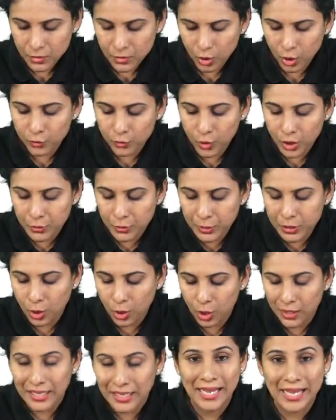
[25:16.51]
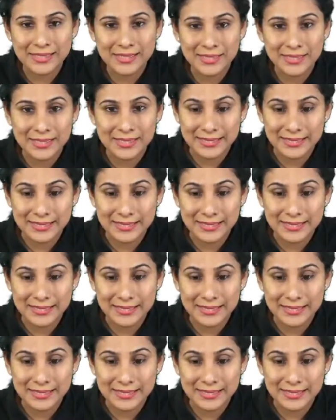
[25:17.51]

or what we call as the